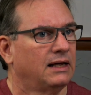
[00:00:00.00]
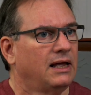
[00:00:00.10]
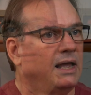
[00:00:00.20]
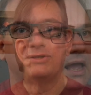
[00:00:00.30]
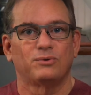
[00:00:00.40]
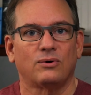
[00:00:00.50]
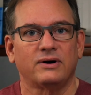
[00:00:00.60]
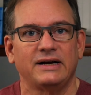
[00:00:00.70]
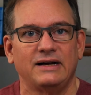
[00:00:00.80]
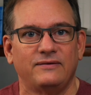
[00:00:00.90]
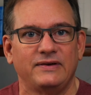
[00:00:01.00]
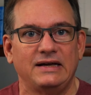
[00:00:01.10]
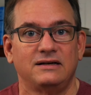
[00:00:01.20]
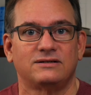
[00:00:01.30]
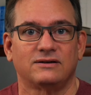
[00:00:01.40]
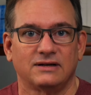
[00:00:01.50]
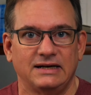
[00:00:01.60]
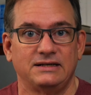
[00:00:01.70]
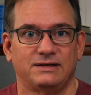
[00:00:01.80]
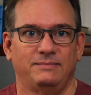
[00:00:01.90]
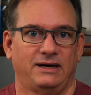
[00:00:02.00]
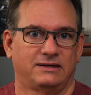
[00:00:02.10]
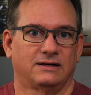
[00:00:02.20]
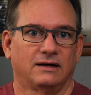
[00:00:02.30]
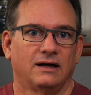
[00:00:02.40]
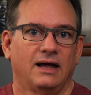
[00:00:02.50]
The story of Easter is amazing.